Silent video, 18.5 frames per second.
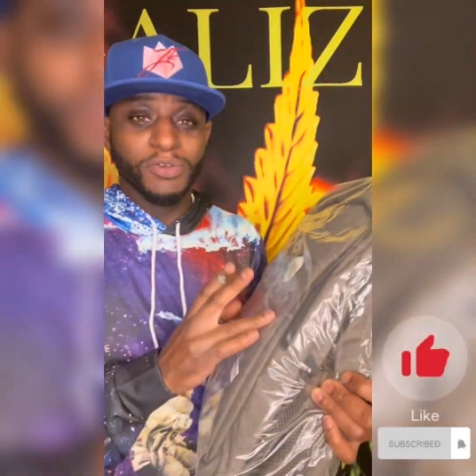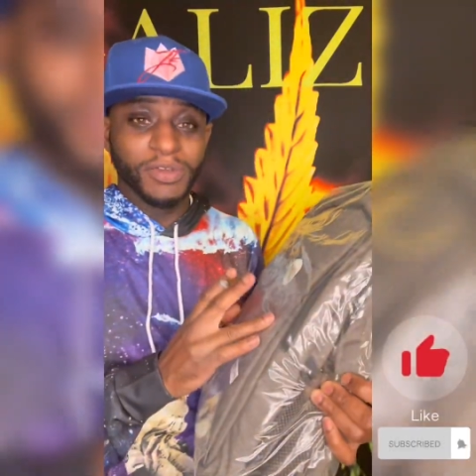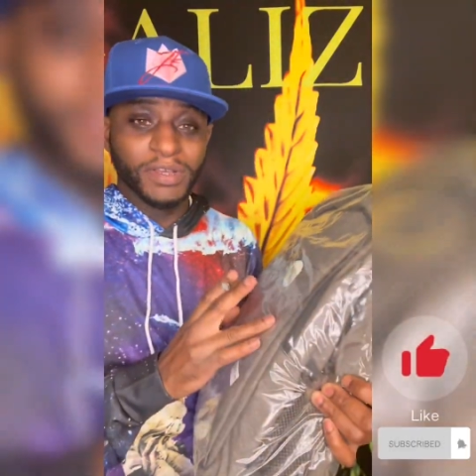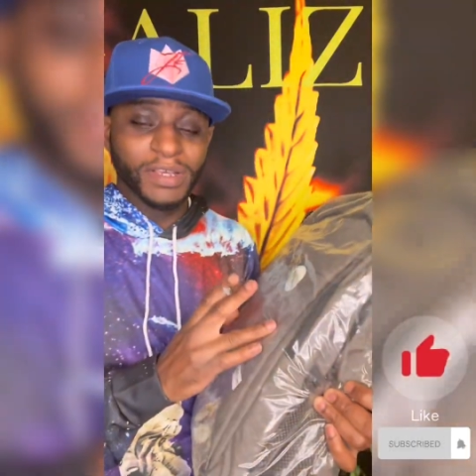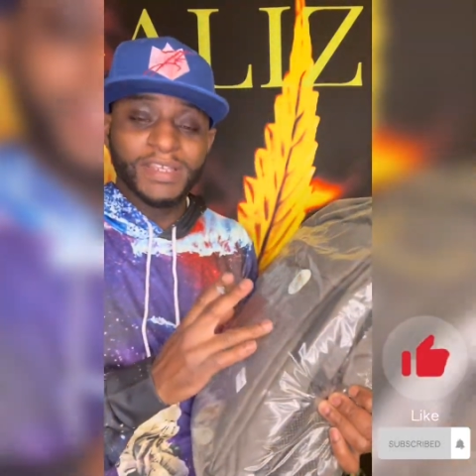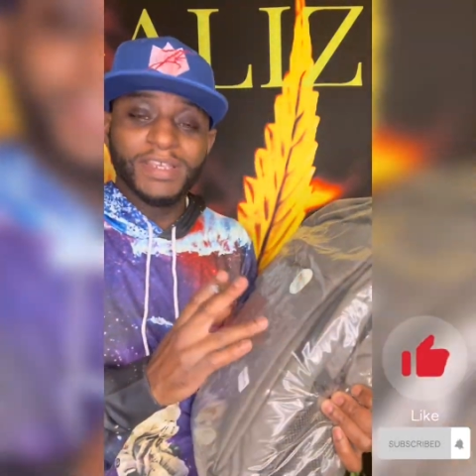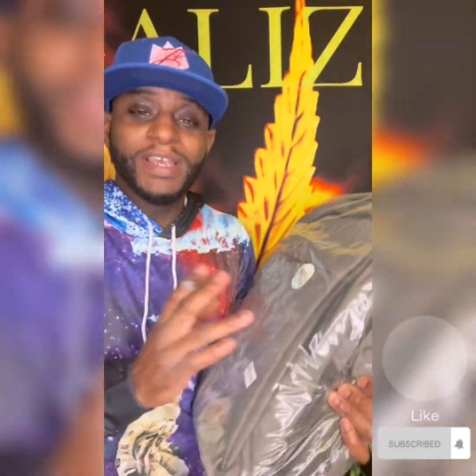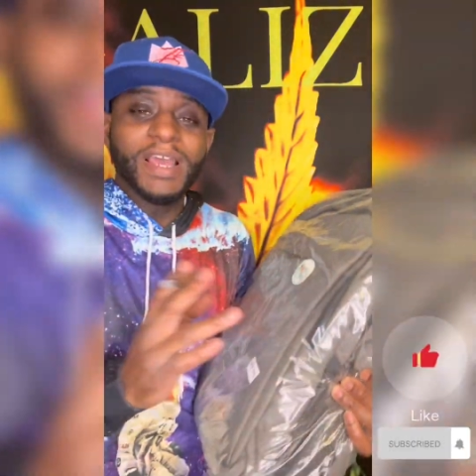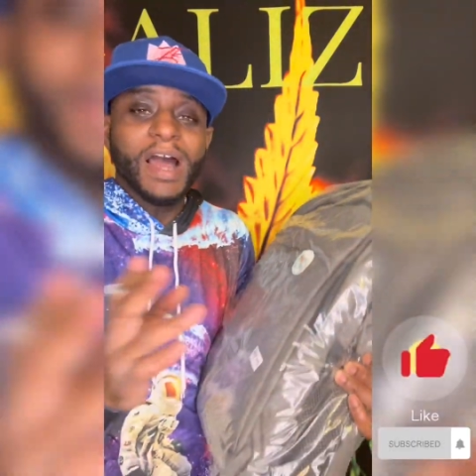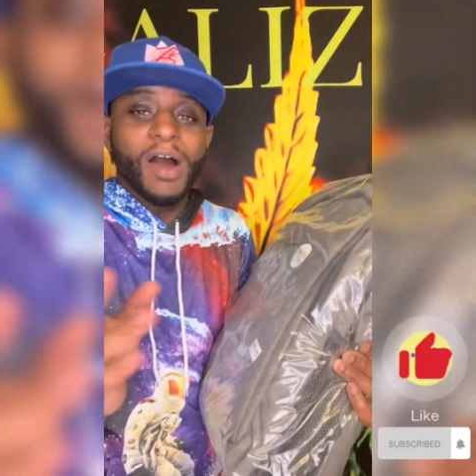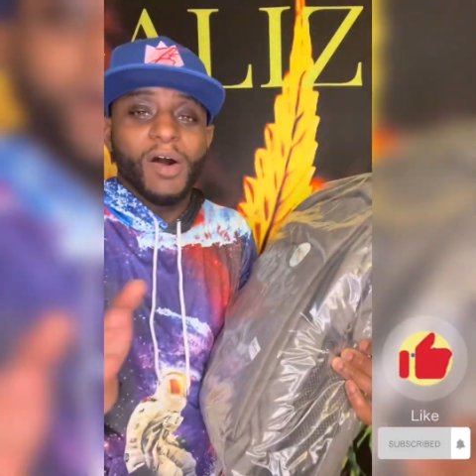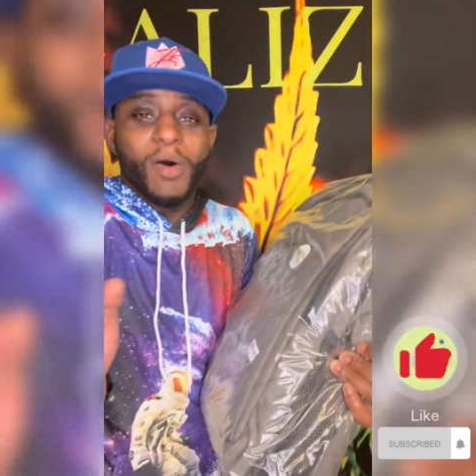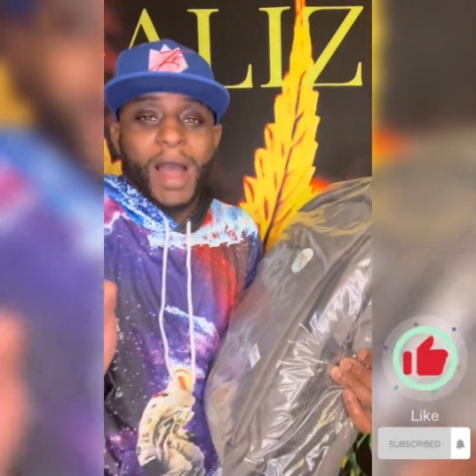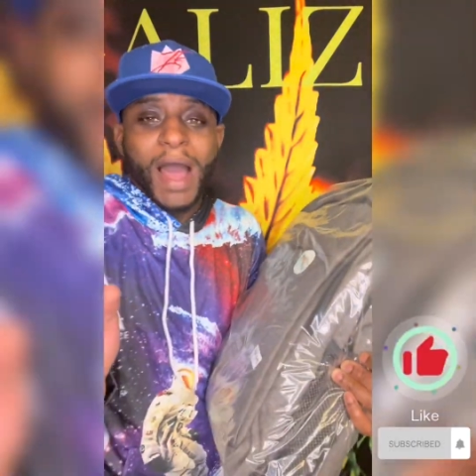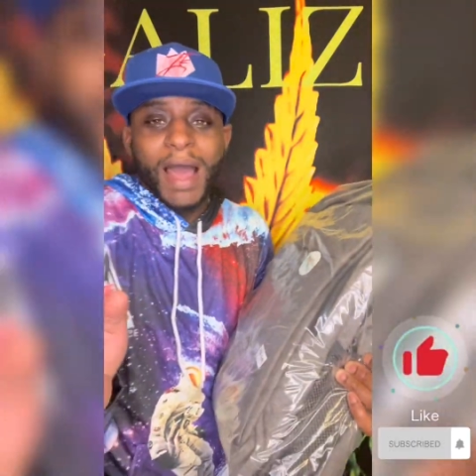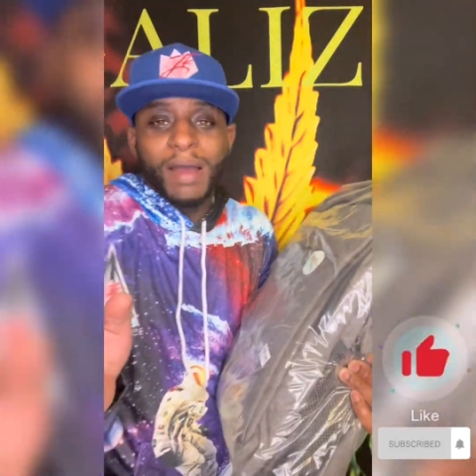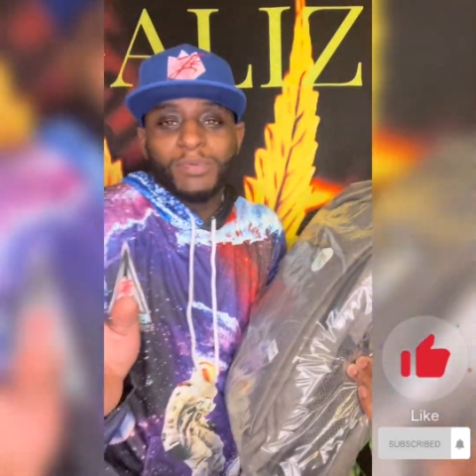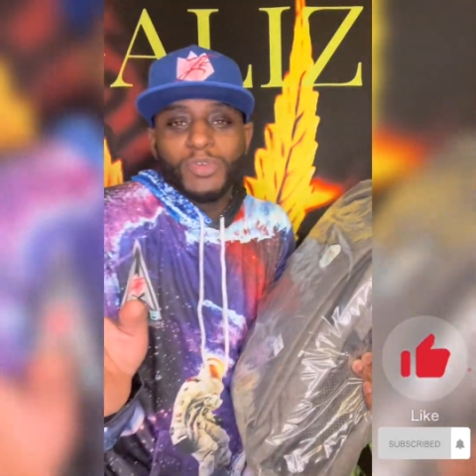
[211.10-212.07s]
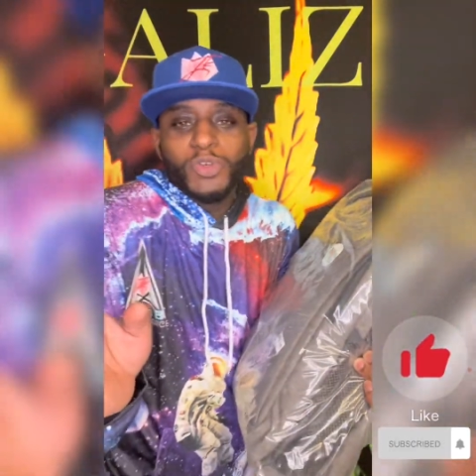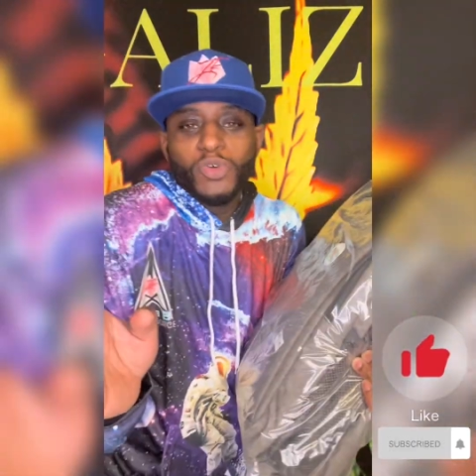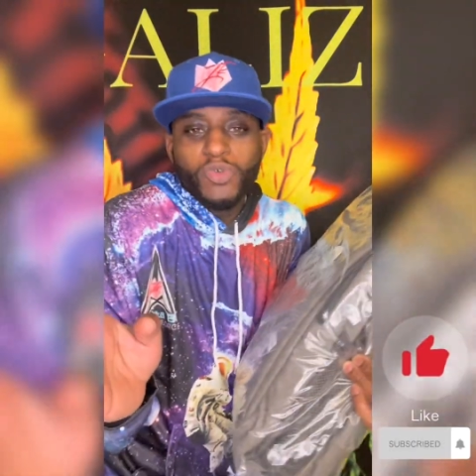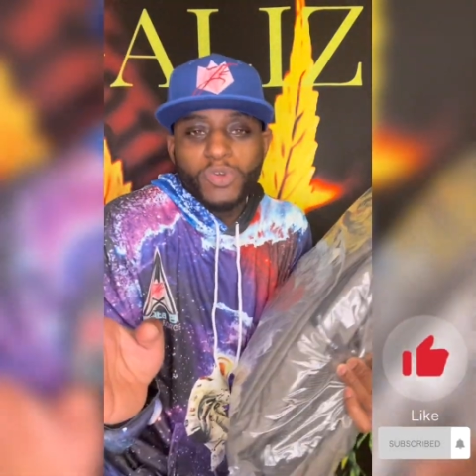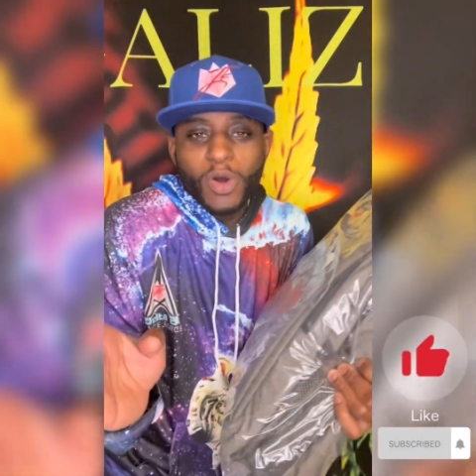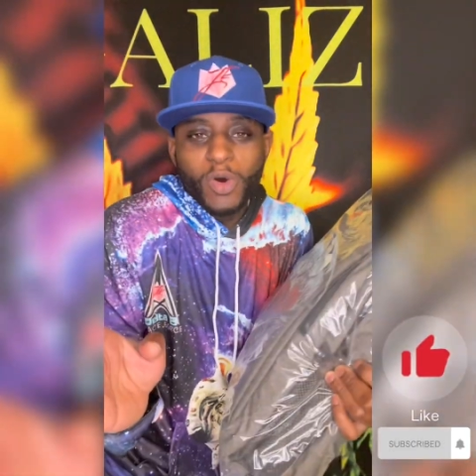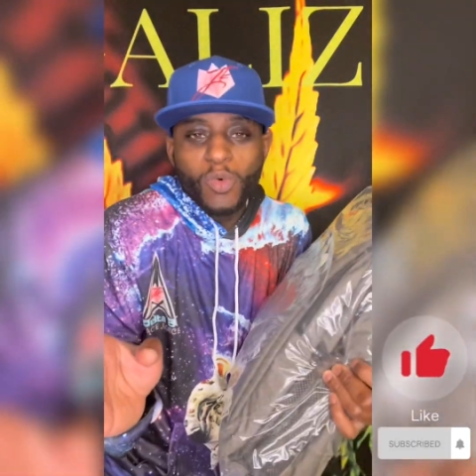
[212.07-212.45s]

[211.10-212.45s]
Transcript: Y'all, you know